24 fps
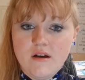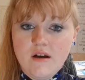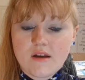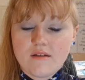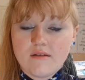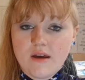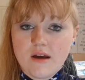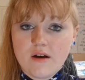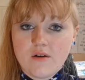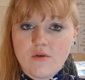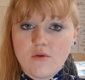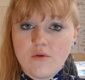
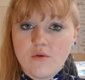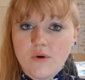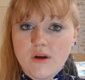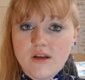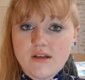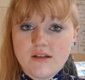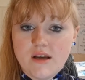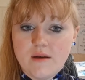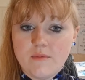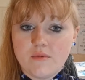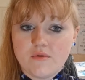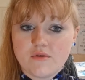They are
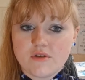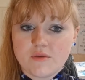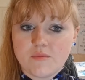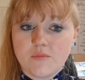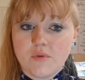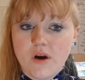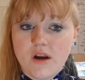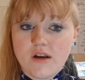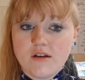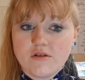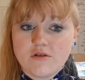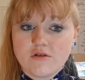always able to
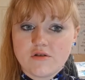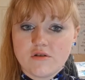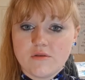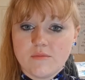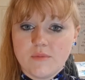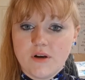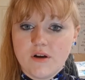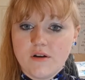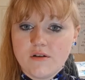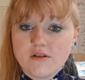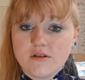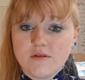
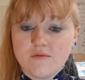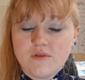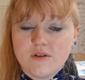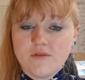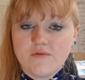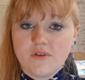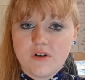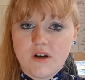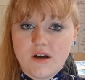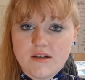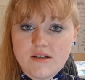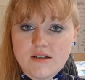brainstorm lots of
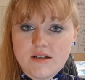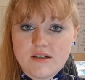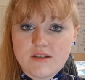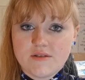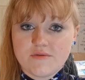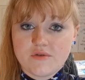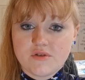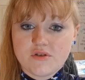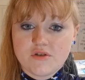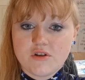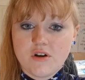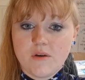different ideas
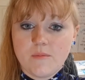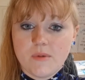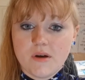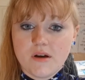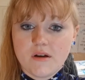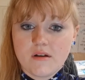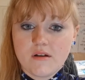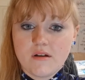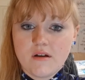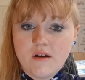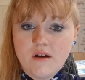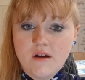for a
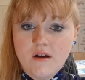topic,